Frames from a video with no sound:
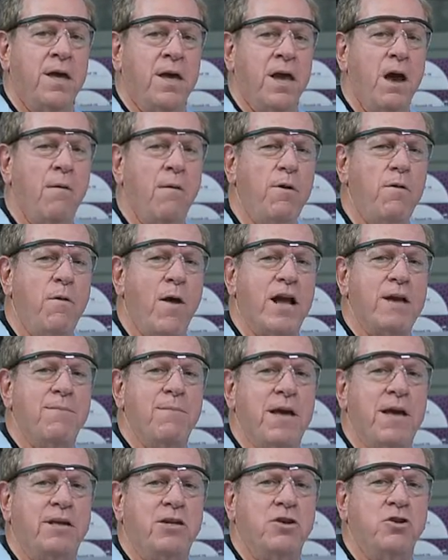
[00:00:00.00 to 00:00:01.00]
Here we
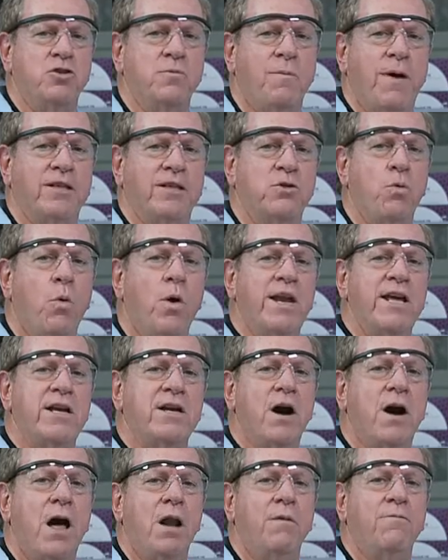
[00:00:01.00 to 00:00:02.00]
recommend to use about 20
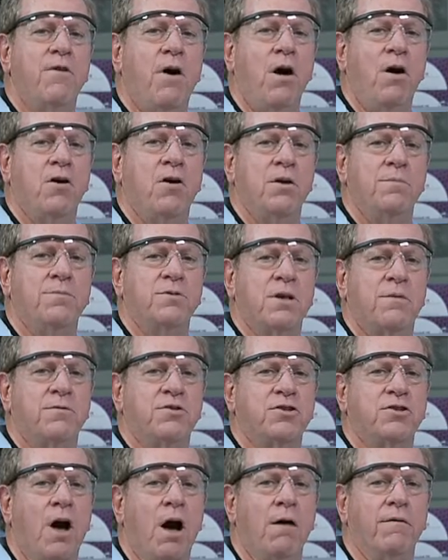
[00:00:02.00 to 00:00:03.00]
column volumes of
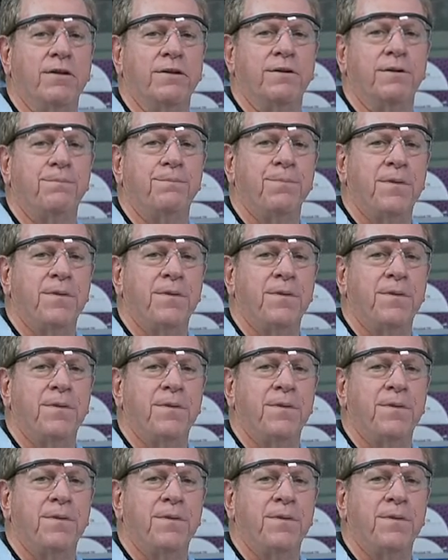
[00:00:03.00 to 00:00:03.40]
solvent.